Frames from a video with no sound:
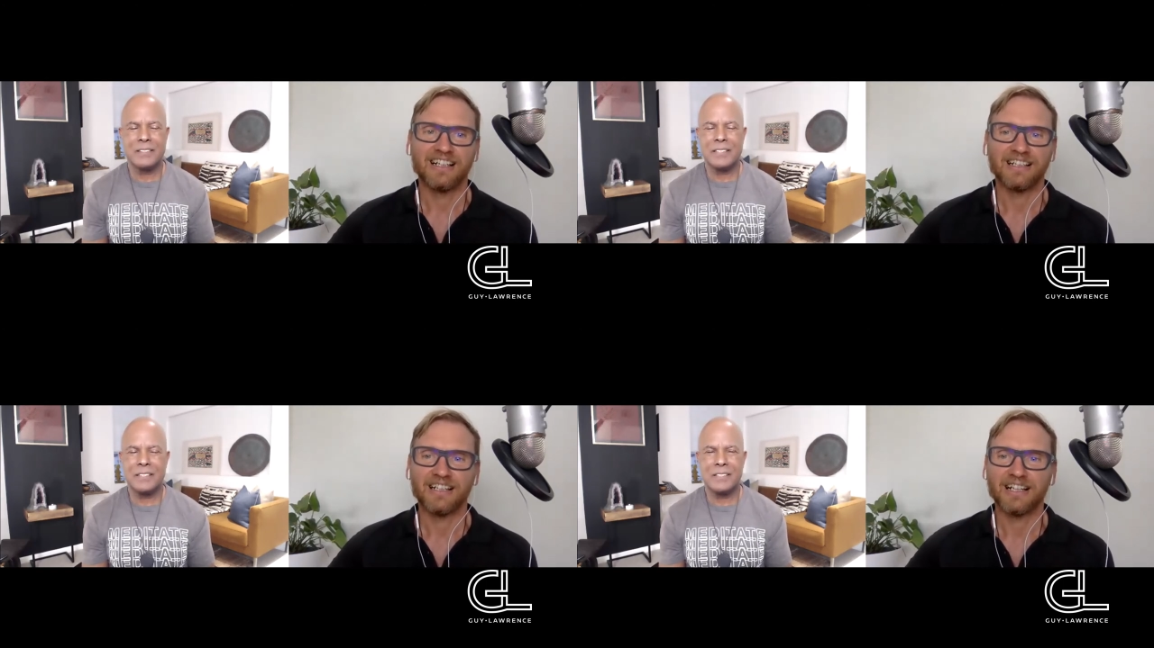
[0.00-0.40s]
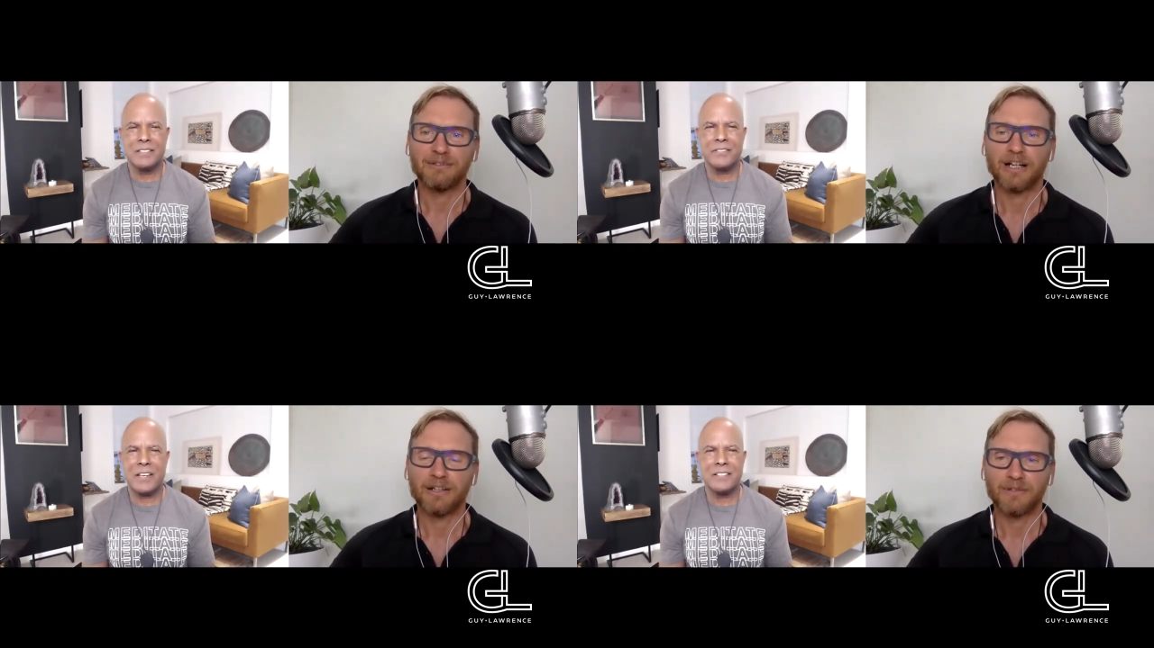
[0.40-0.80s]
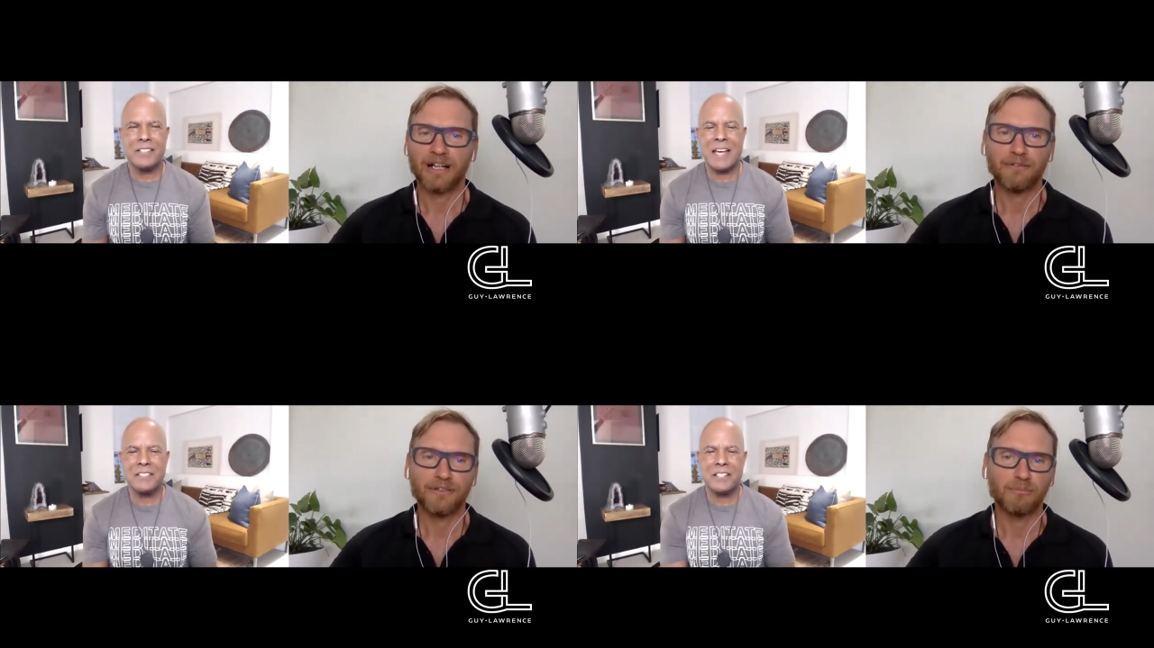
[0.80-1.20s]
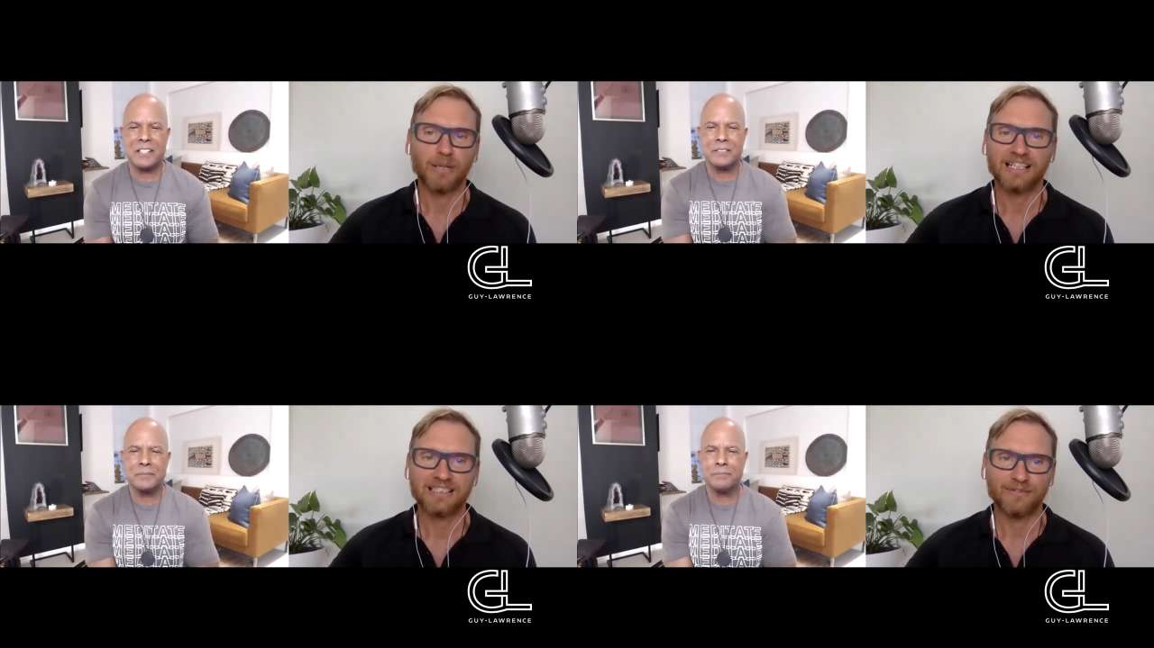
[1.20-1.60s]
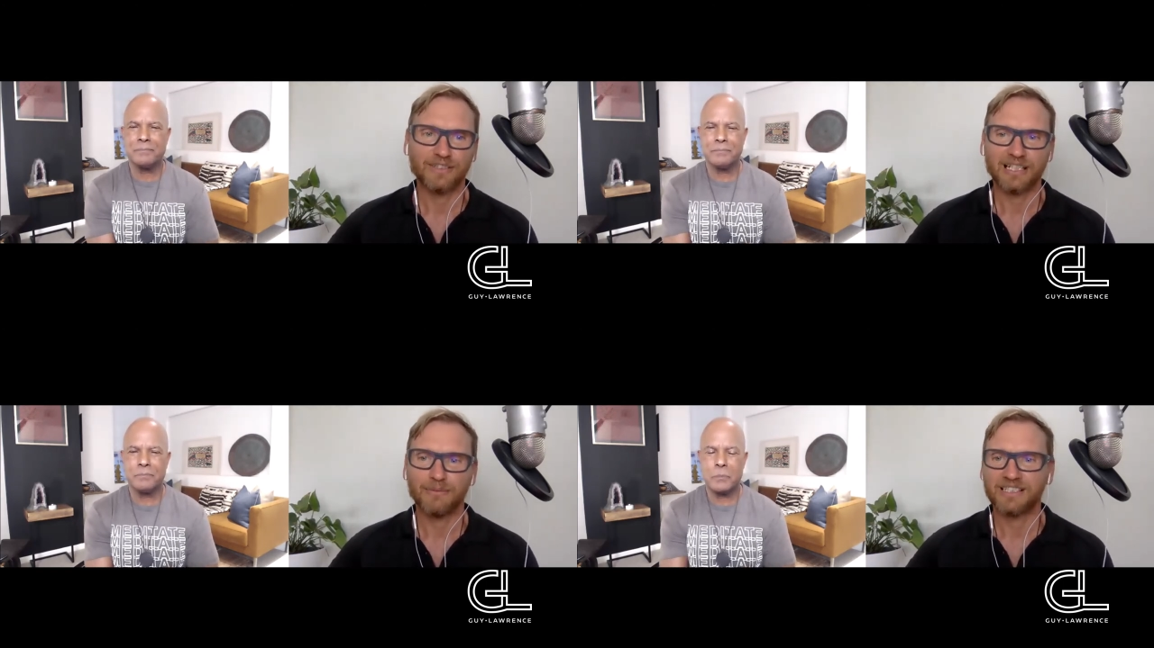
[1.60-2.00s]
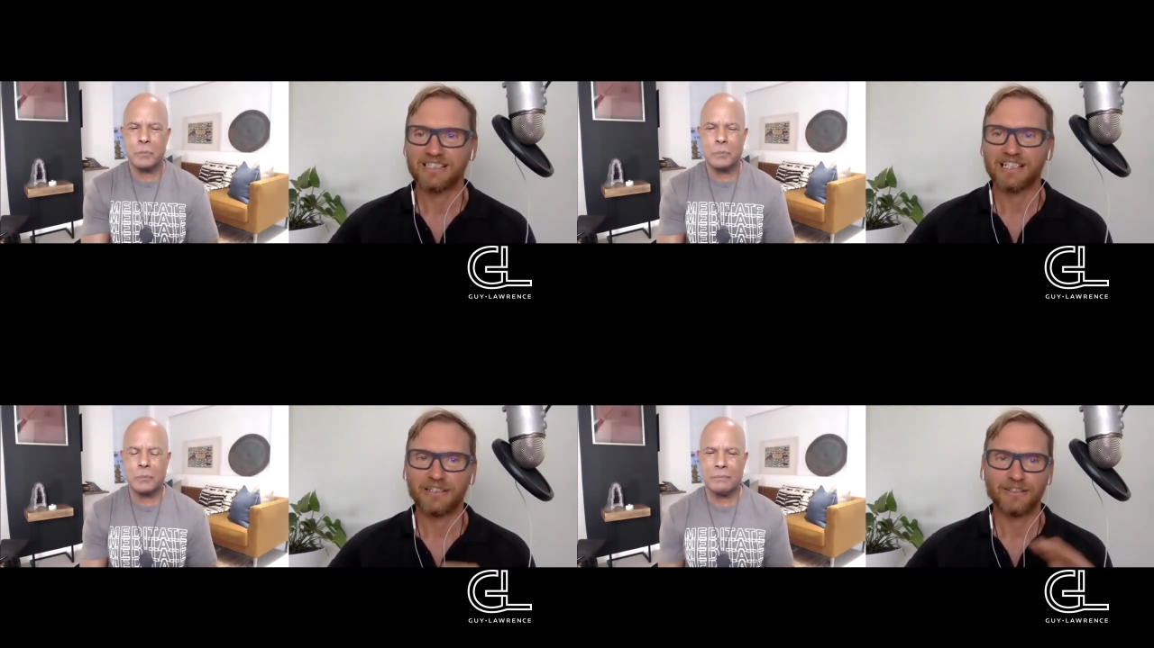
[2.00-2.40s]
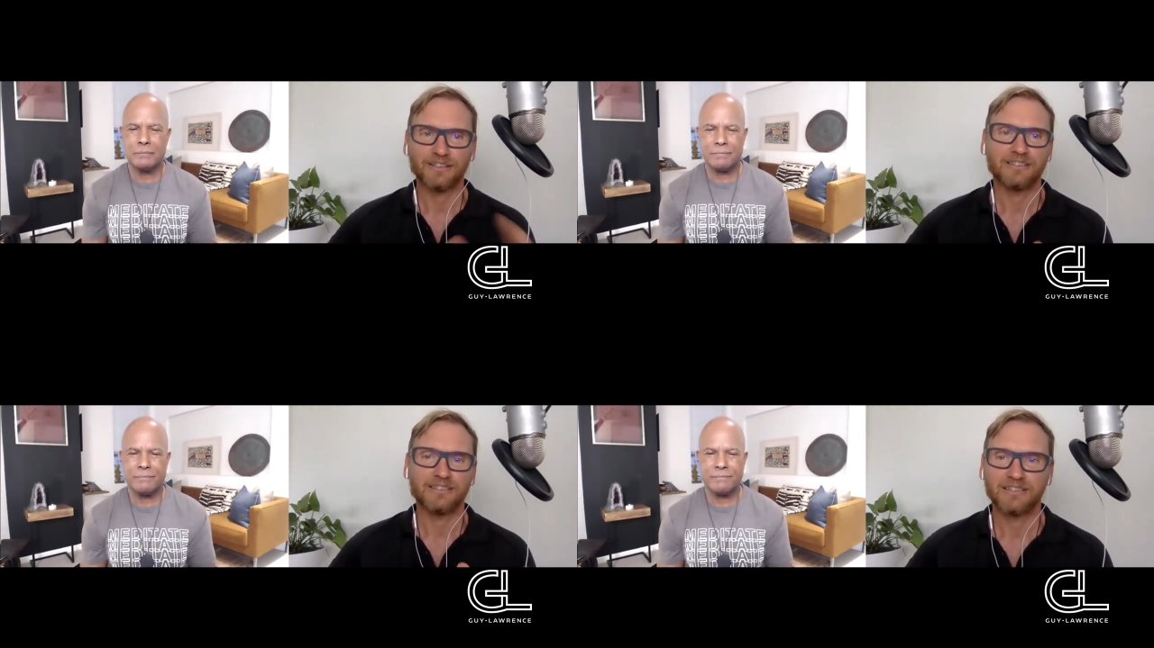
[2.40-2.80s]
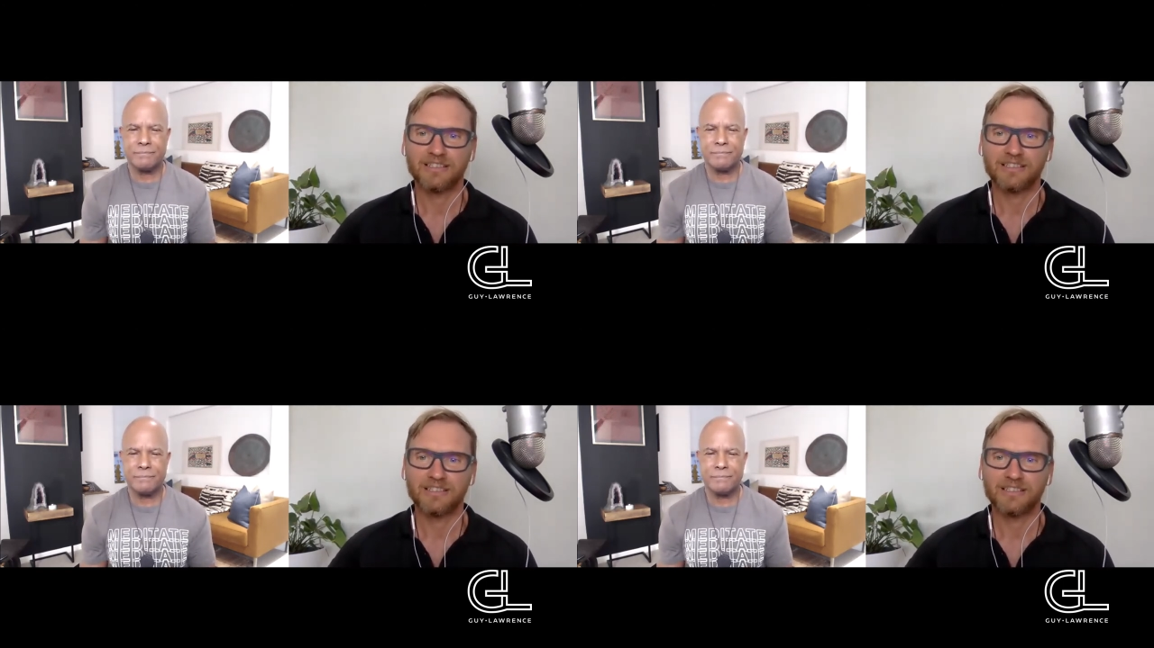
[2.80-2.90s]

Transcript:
Speaker 1: I, I, I feel blessed every time I sit here to,